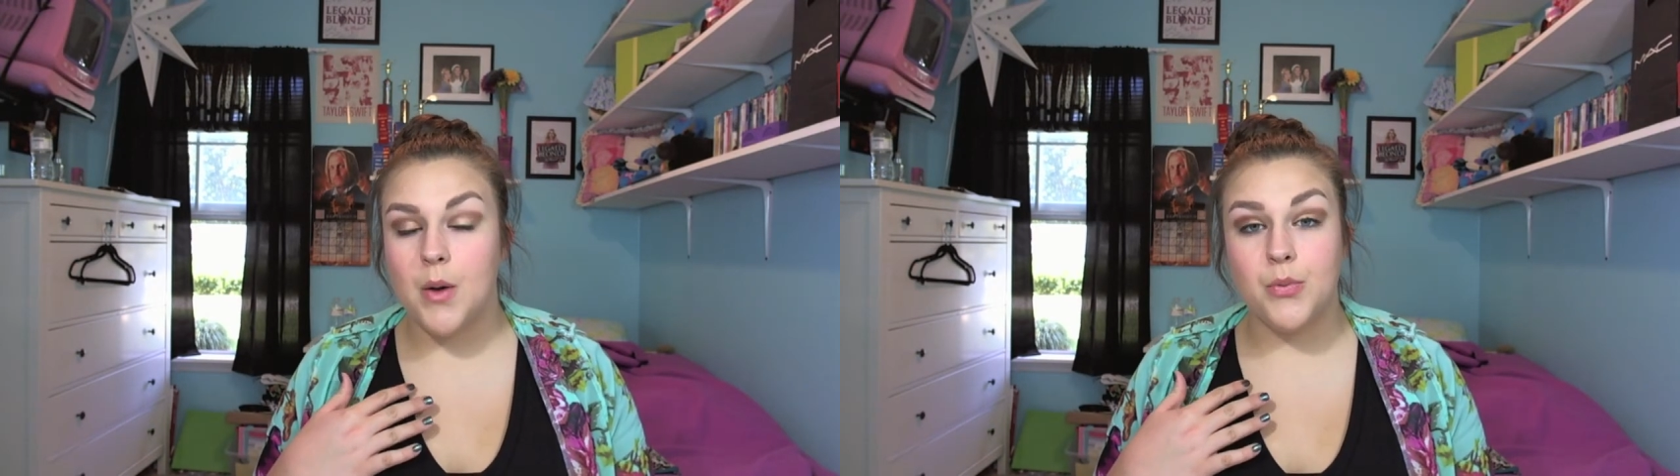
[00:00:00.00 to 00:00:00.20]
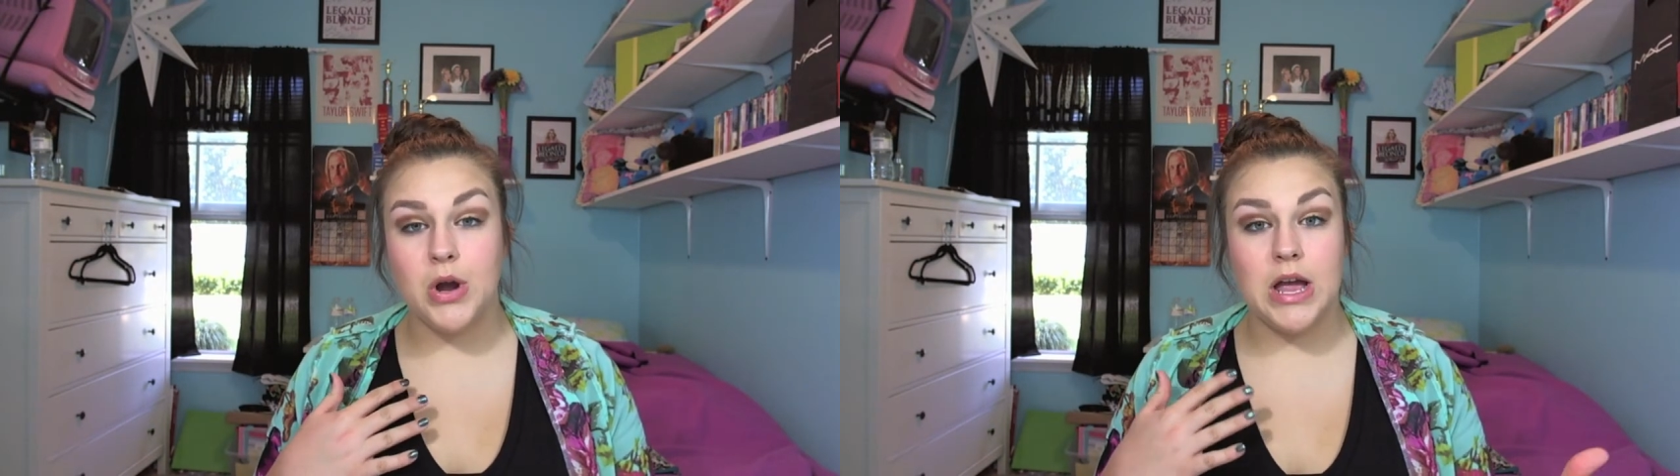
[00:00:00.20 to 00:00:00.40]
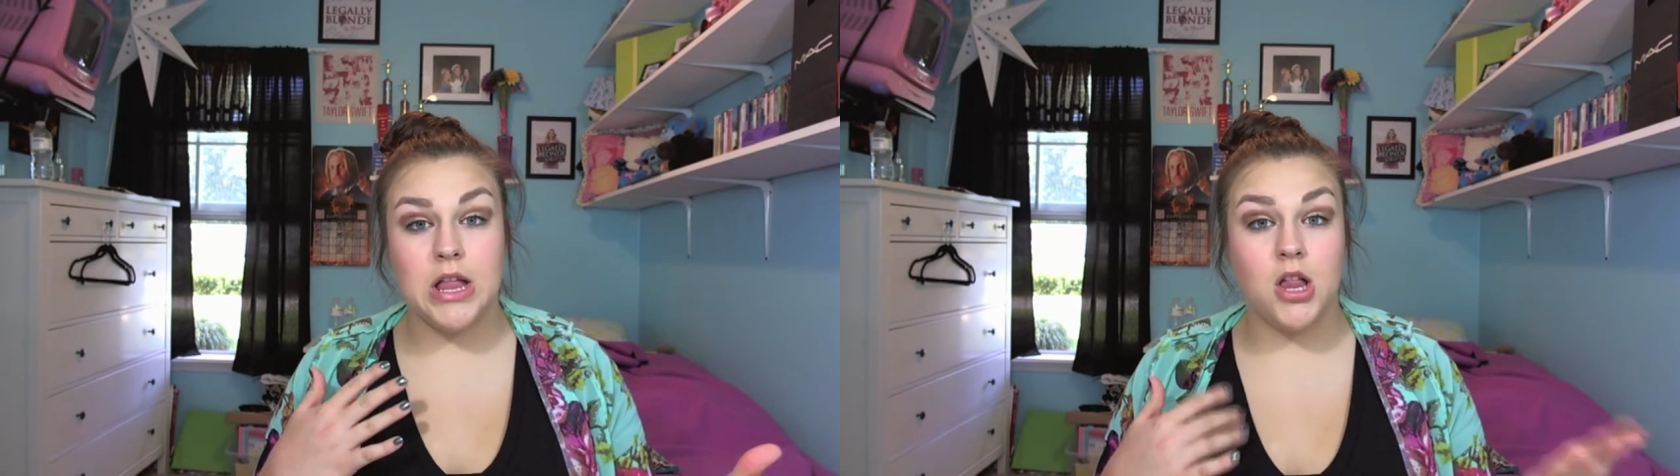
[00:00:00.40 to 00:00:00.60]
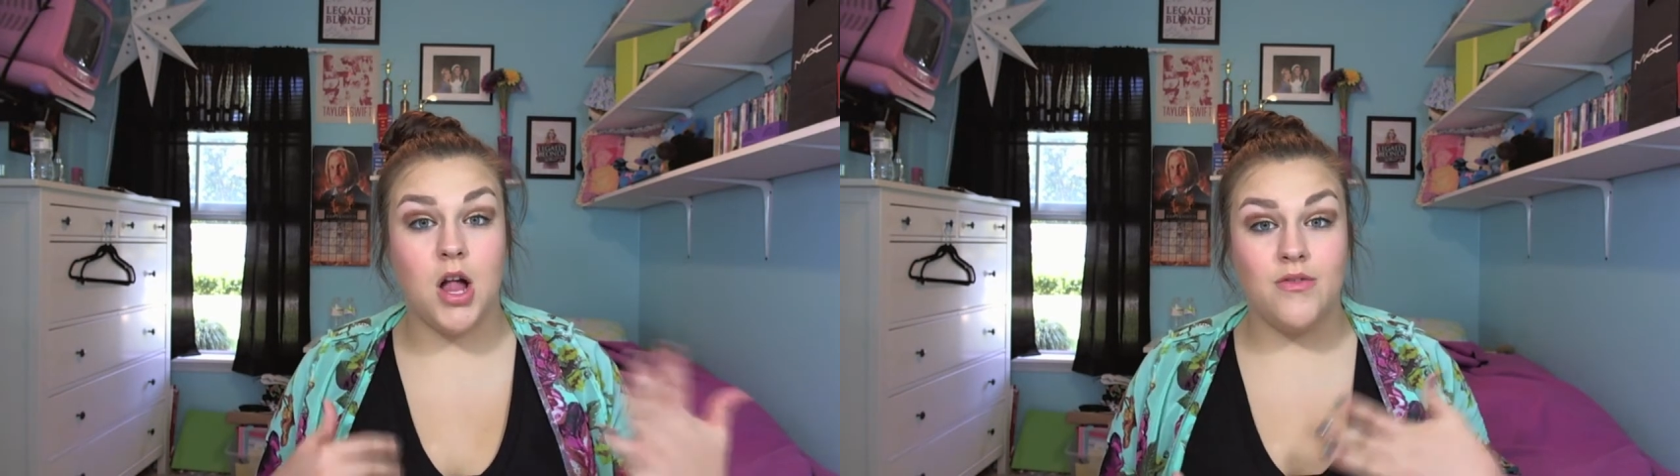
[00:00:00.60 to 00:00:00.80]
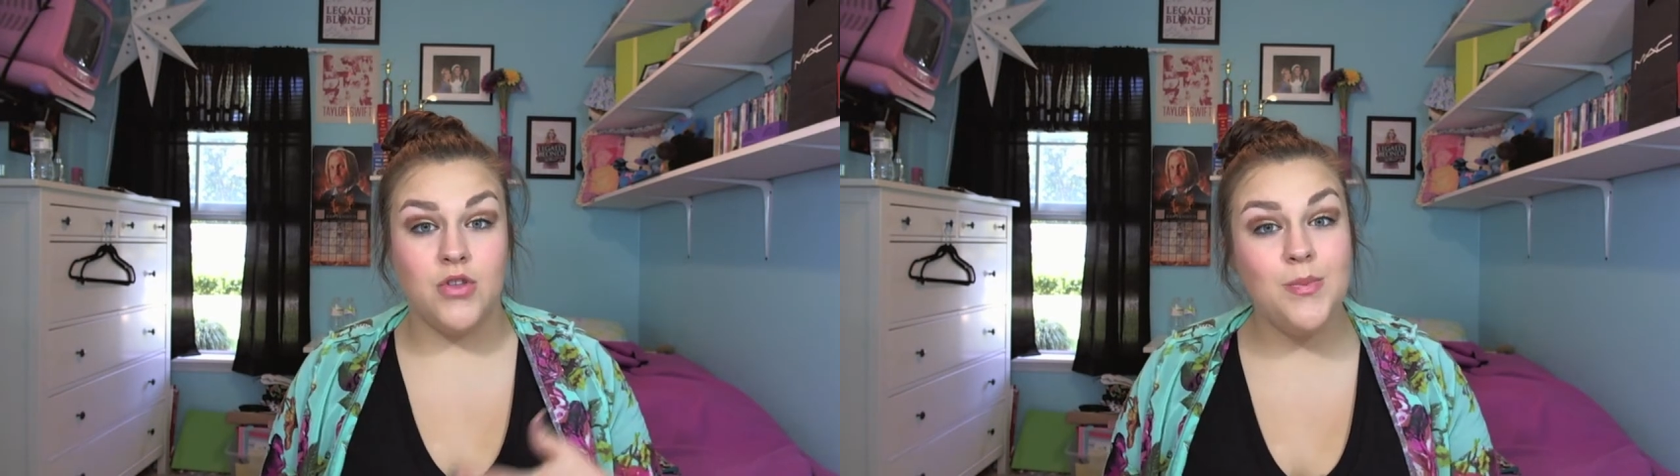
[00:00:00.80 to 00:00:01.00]
bring in a
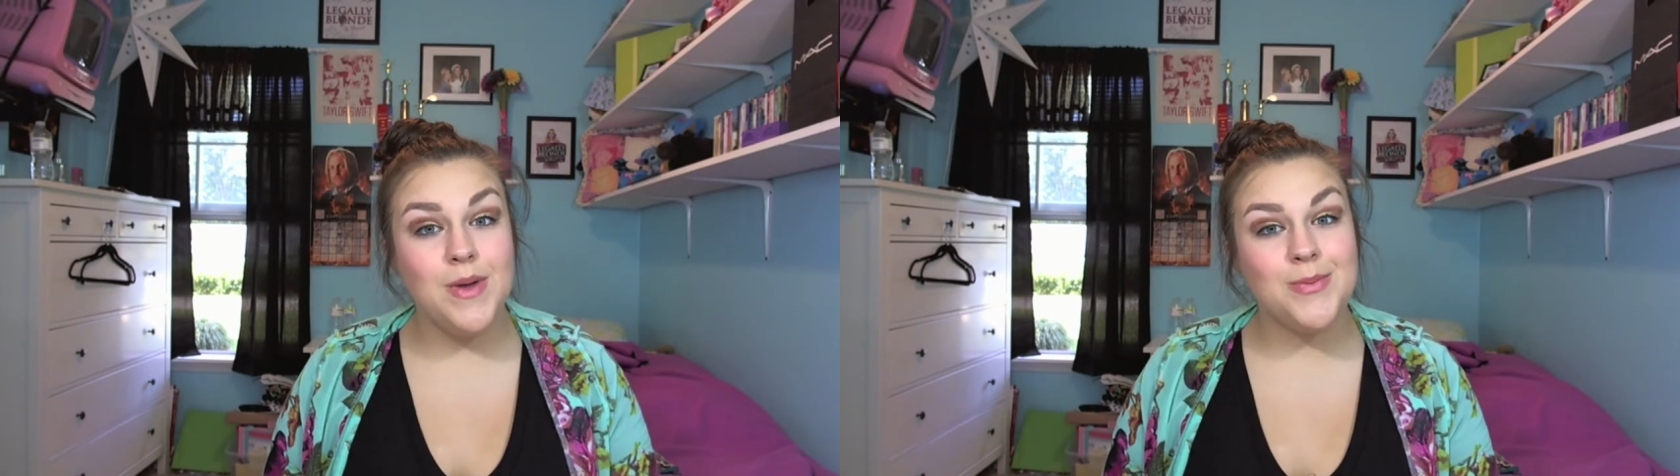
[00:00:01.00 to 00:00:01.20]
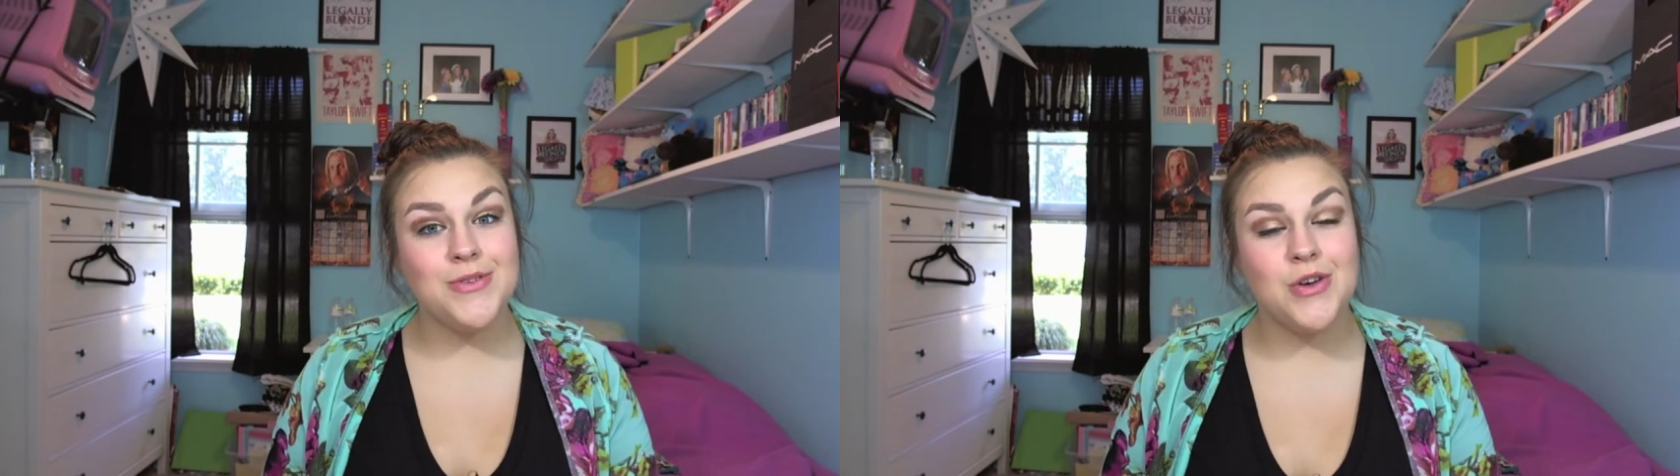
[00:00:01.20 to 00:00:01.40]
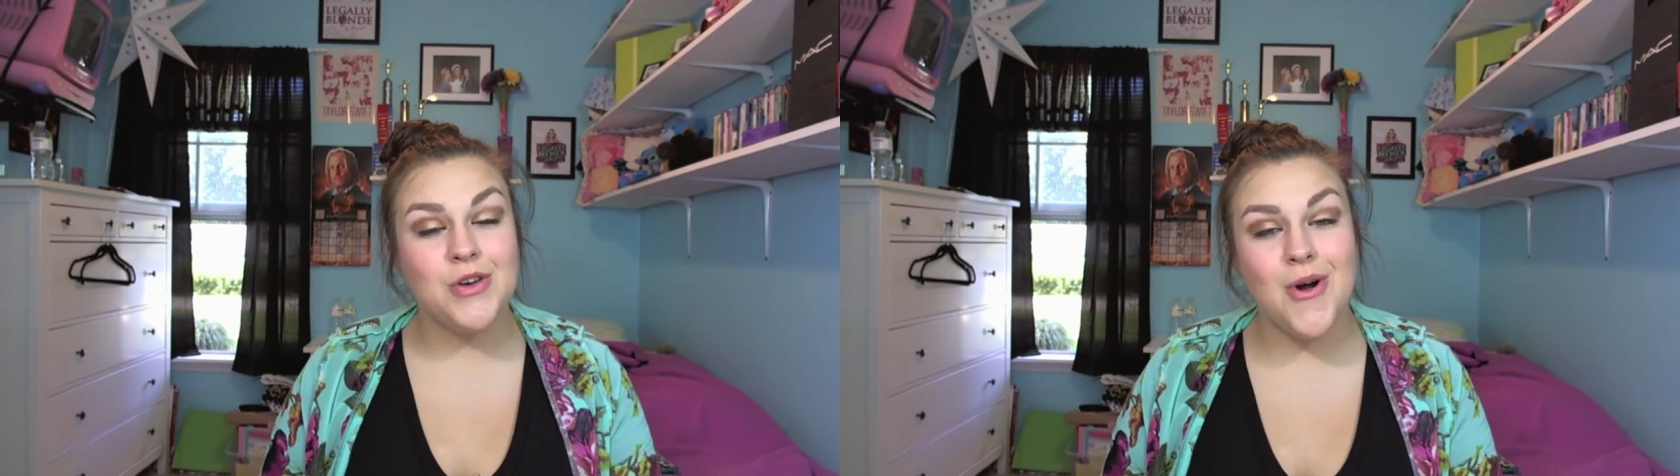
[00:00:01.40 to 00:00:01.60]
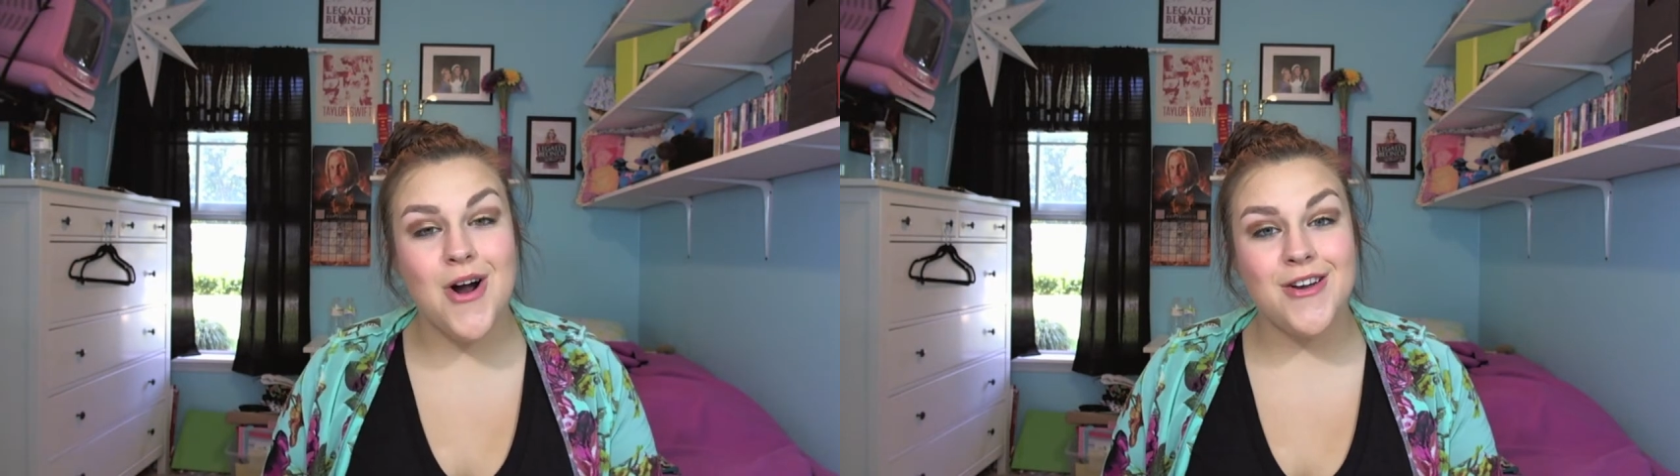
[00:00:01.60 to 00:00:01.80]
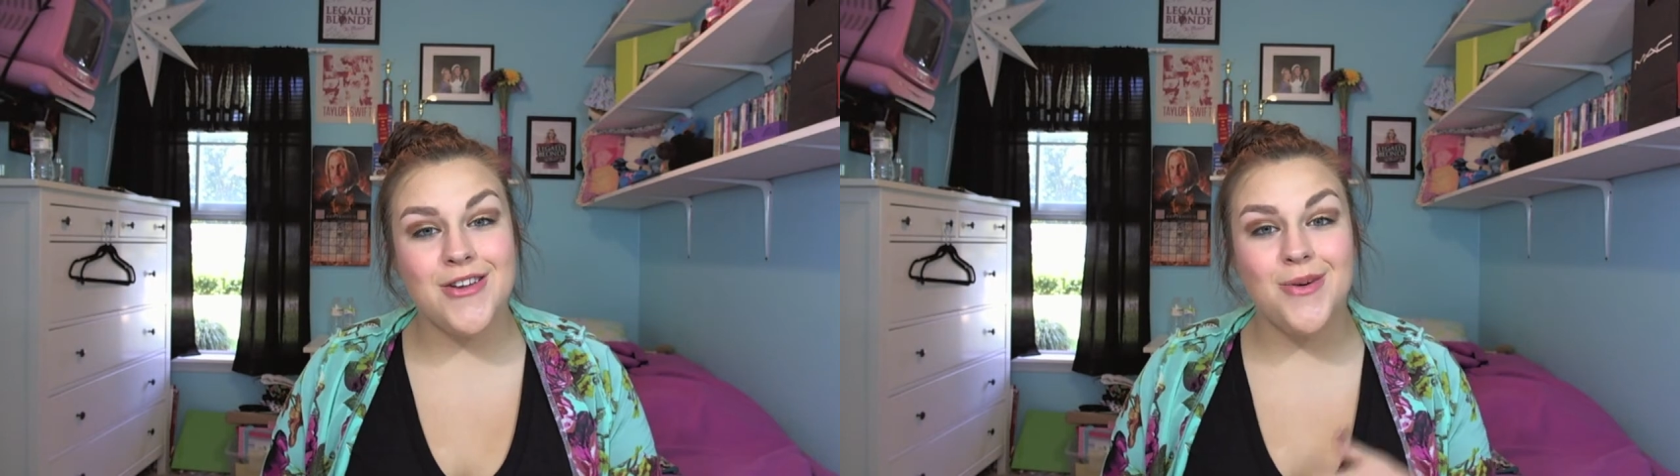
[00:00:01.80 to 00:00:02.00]
lot of new people, so if you
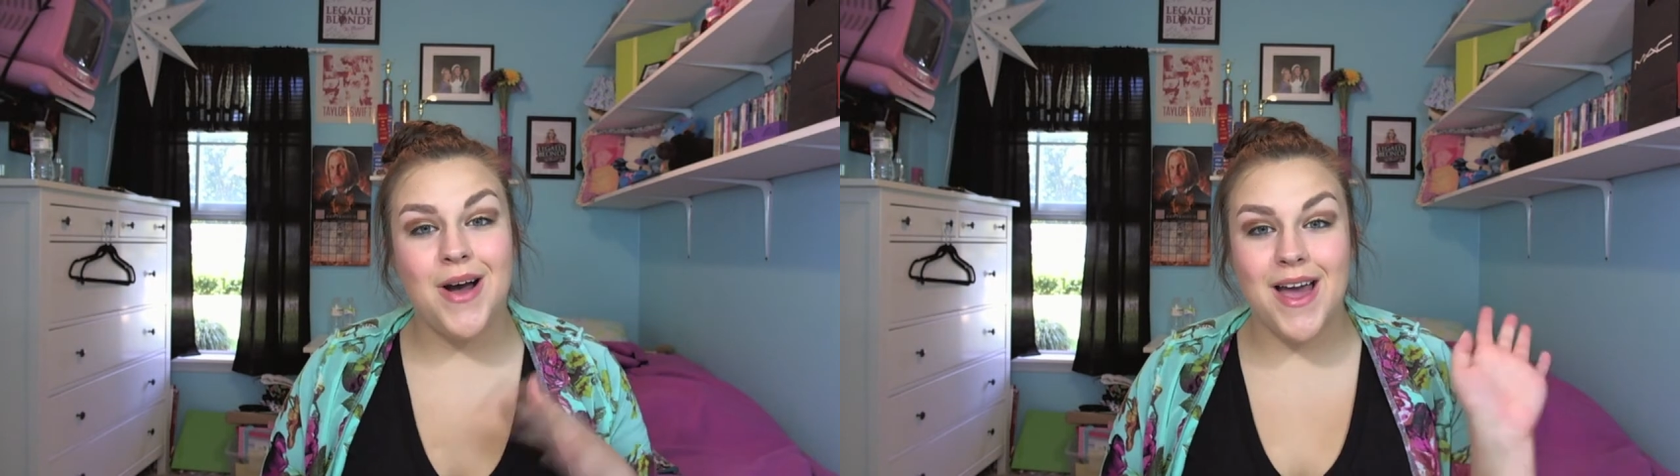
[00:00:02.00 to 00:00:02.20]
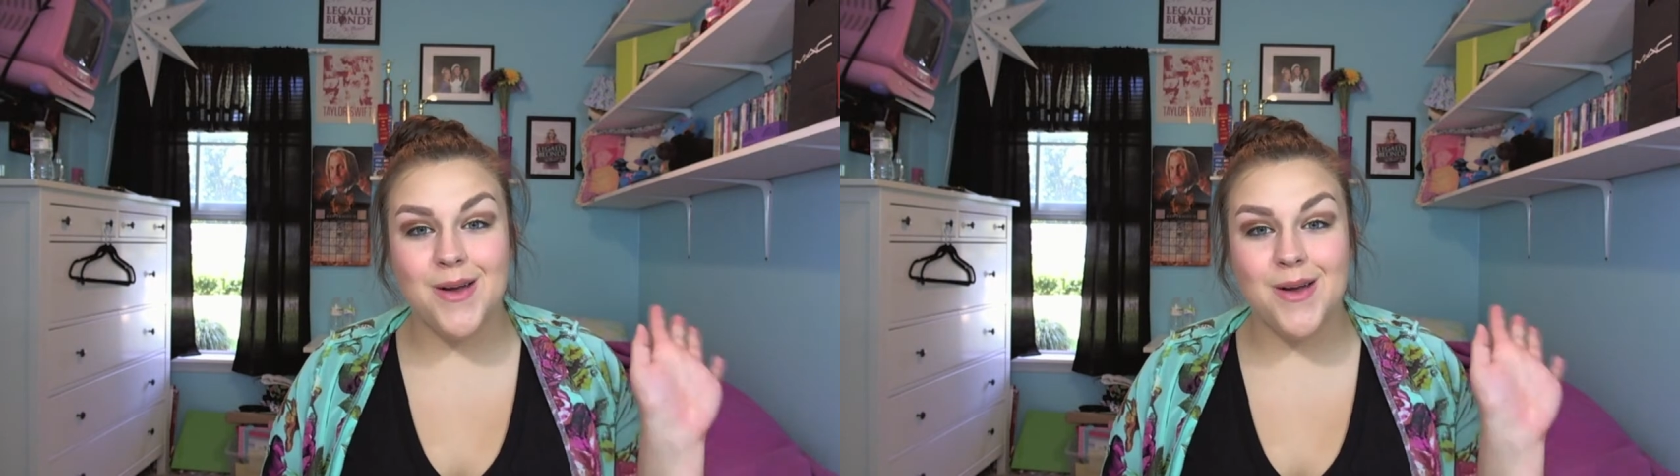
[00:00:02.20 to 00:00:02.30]
are new, hi,